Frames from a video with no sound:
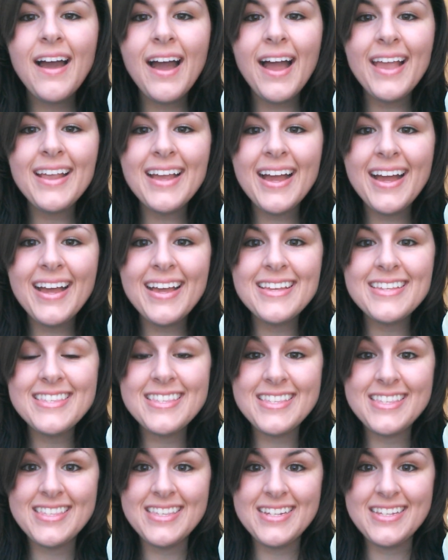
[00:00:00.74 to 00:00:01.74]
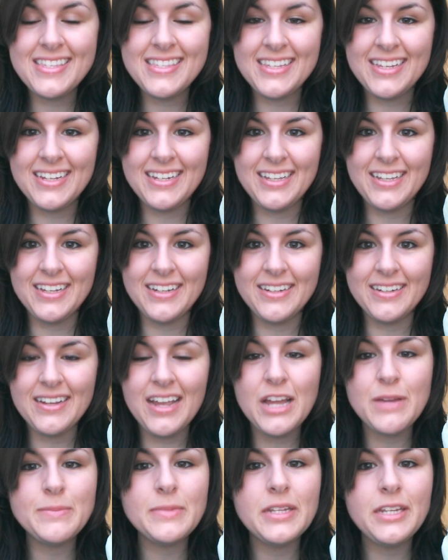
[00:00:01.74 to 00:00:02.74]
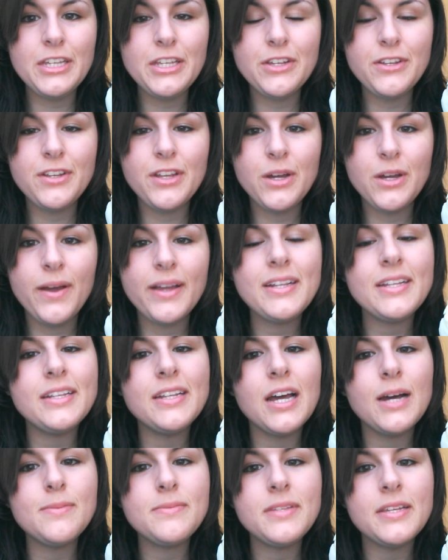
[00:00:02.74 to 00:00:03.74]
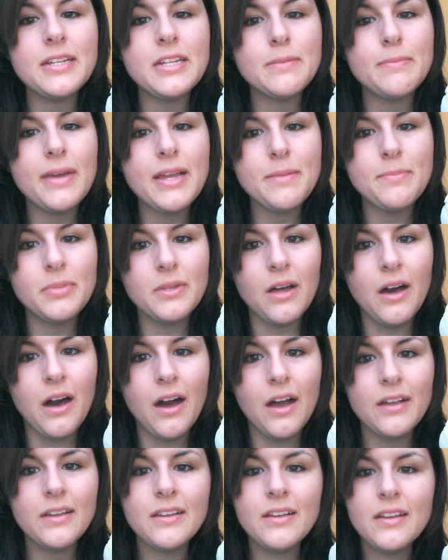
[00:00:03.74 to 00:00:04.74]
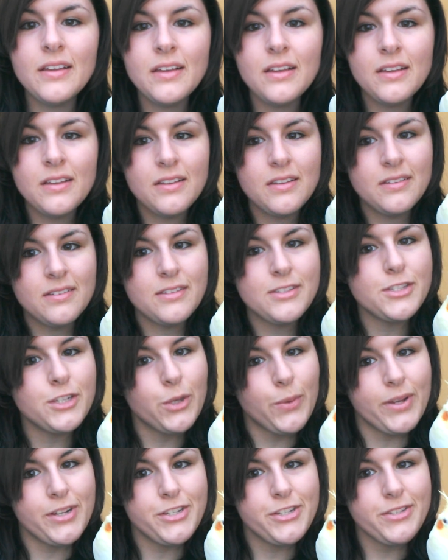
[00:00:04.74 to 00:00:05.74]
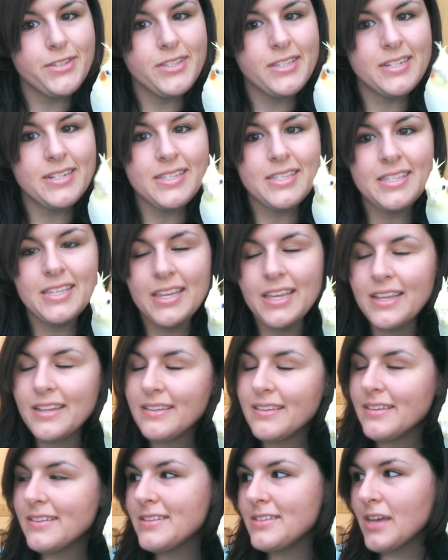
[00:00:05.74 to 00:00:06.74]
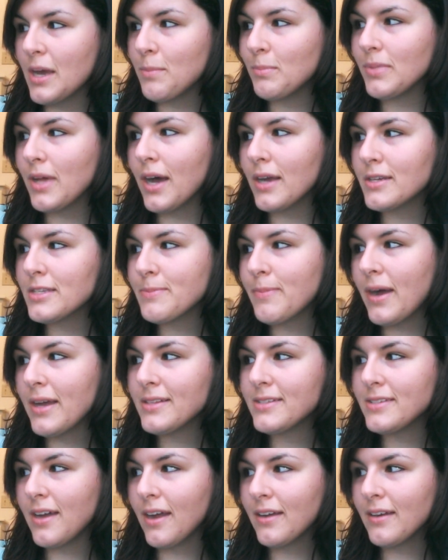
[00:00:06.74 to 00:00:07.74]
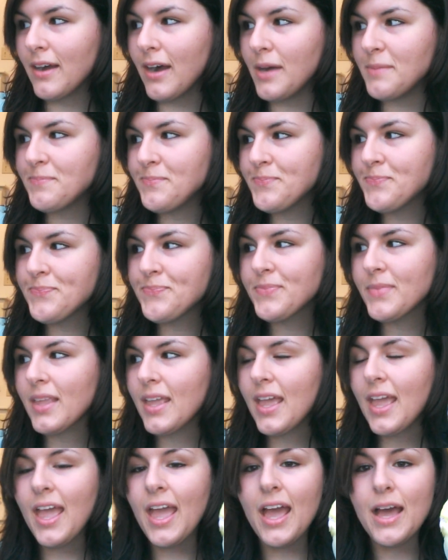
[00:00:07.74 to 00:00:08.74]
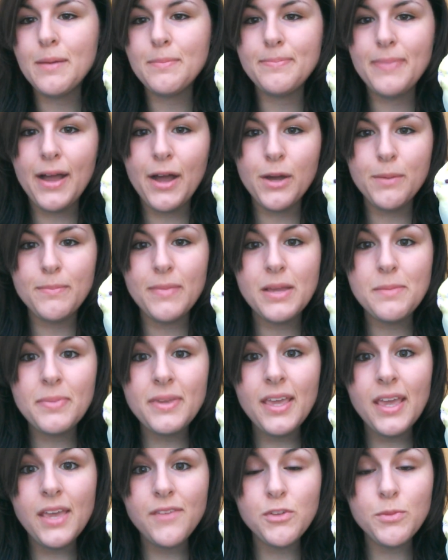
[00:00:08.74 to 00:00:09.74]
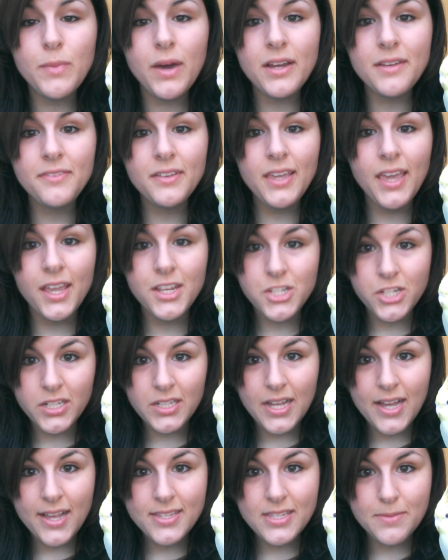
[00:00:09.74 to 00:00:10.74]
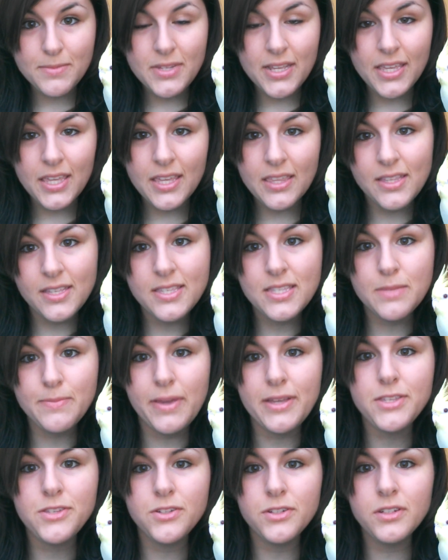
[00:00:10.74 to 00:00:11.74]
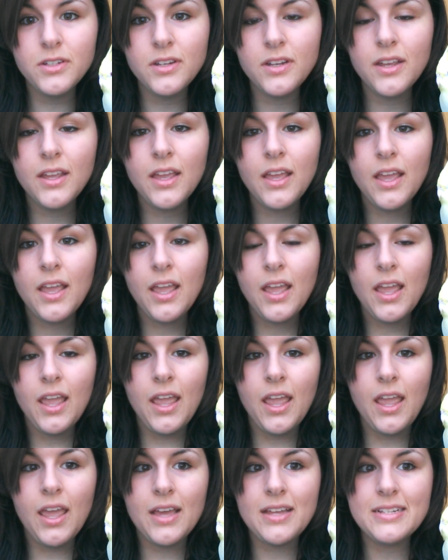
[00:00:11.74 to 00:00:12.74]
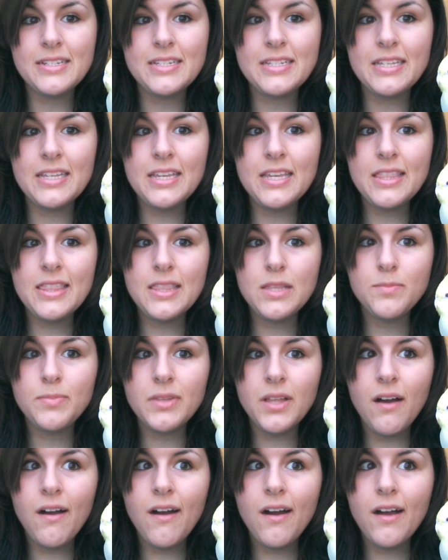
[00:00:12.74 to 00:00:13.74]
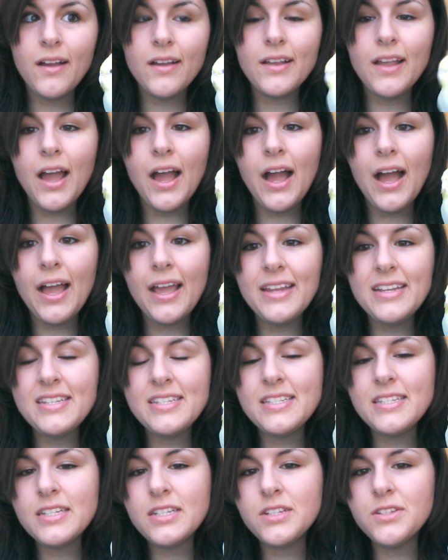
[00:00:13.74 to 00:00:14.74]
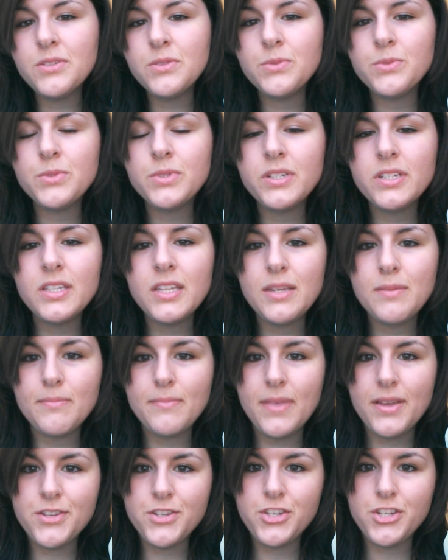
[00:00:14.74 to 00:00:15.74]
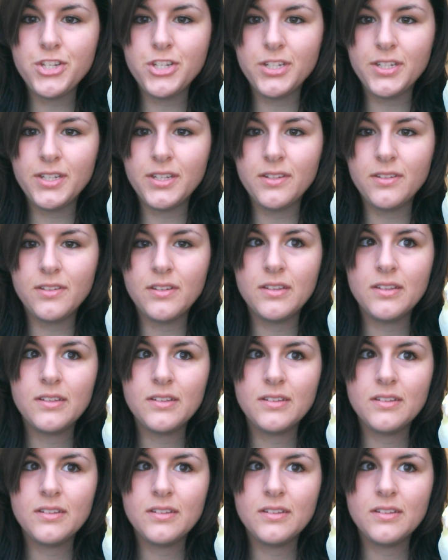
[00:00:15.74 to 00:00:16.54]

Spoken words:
Hi guys, the Citizen here. I'm letting you know I did an update in my blog, sequentialcitizen.blogspot.com, about my behavior modification class I'm taking this semester. And in the blog, I didn't really mention